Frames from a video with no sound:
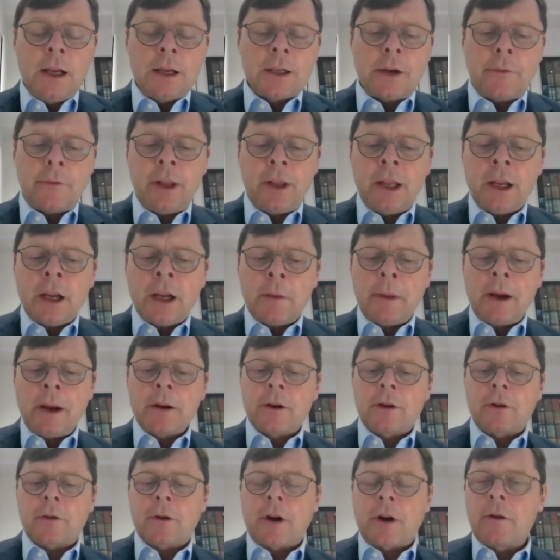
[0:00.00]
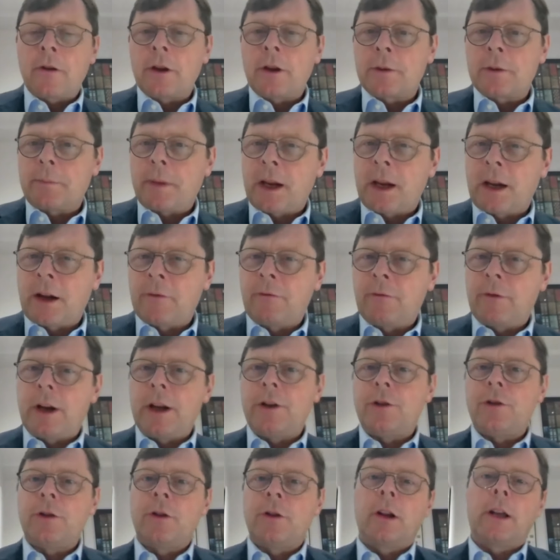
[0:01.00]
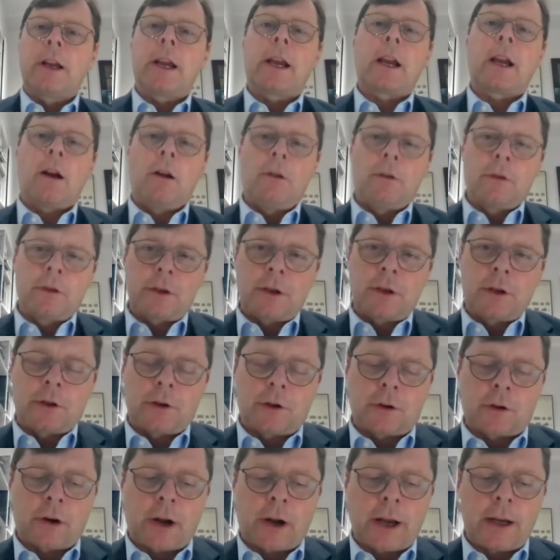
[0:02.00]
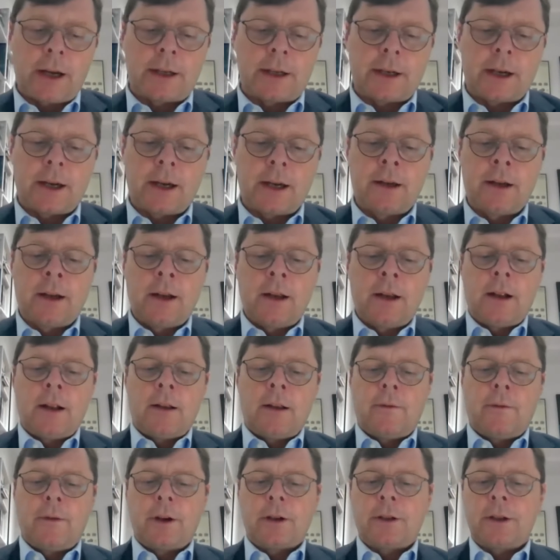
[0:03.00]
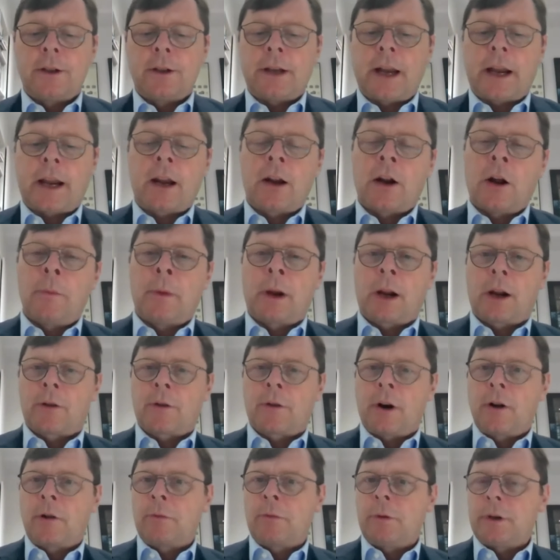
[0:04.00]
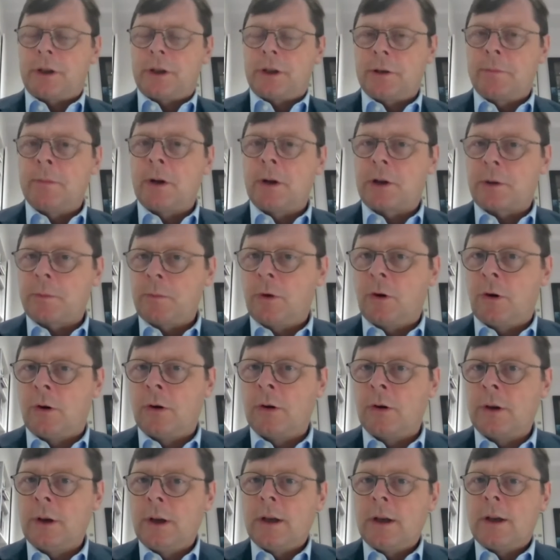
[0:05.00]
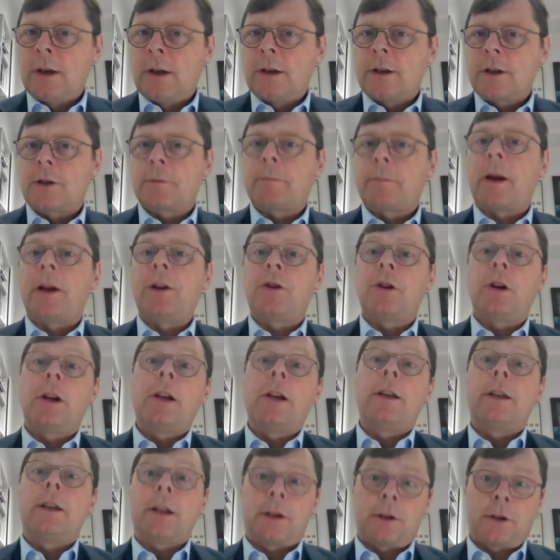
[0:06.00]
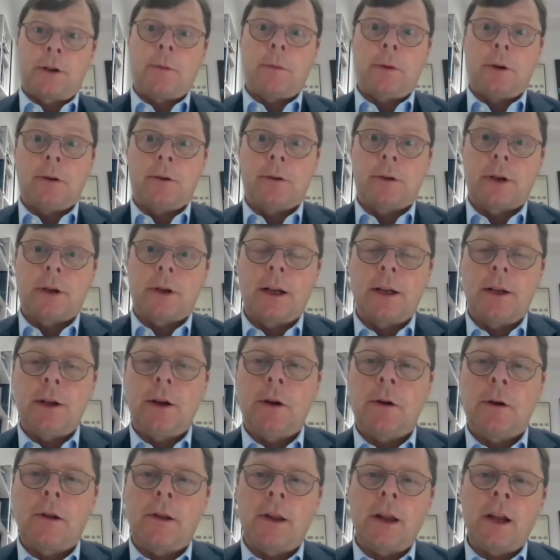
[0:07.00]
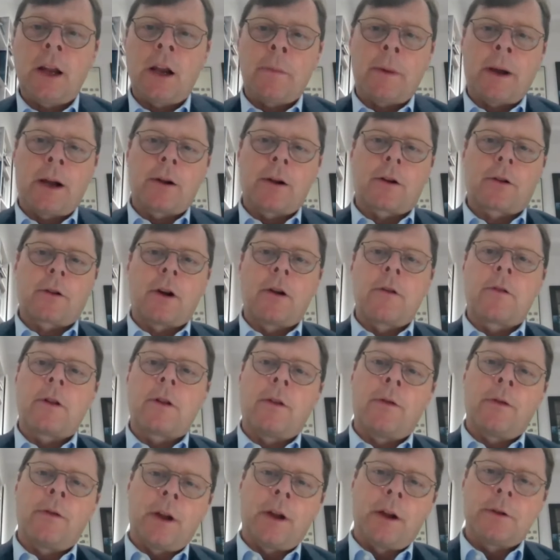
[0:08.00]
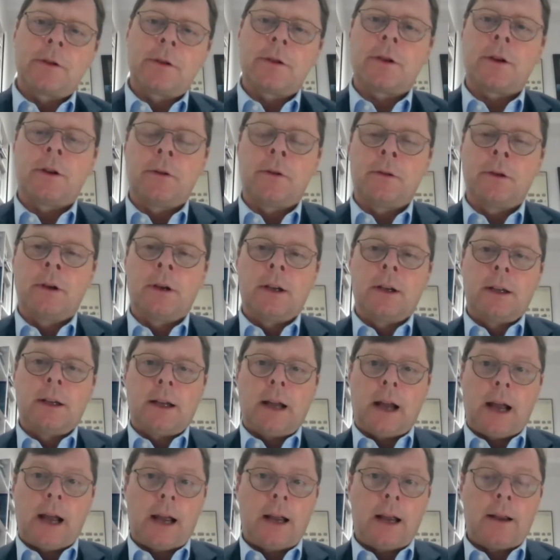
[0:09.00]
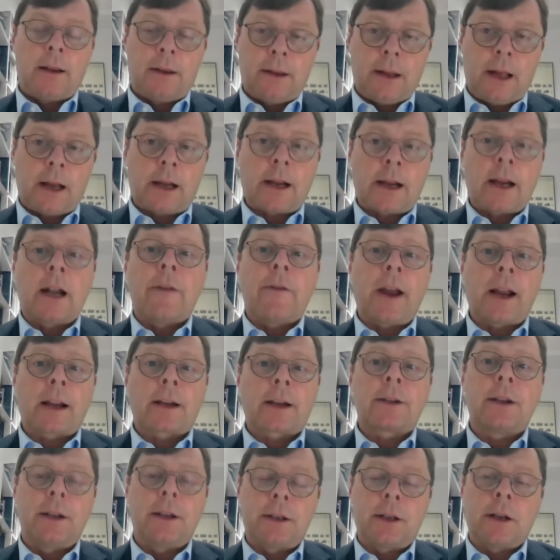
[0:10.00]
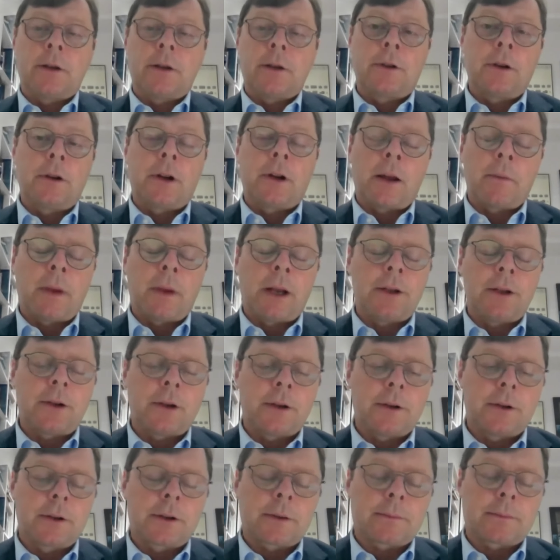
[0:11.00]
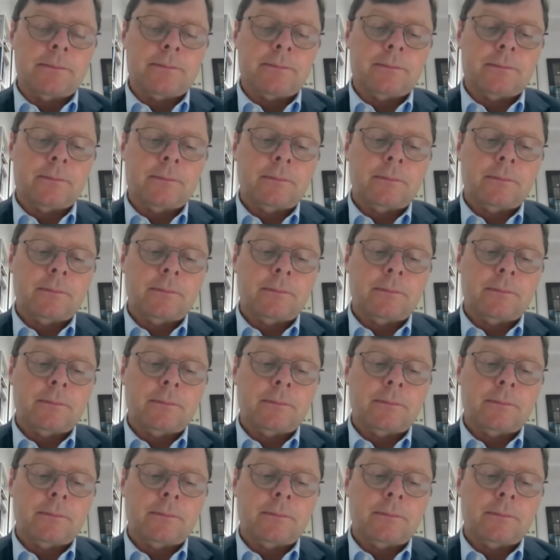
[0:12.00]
So if you think about growth as being regionally concentrated versus economic growth, which is much more spatially distributed, you can think about growth on those two, that kind of axes, those two dimensions.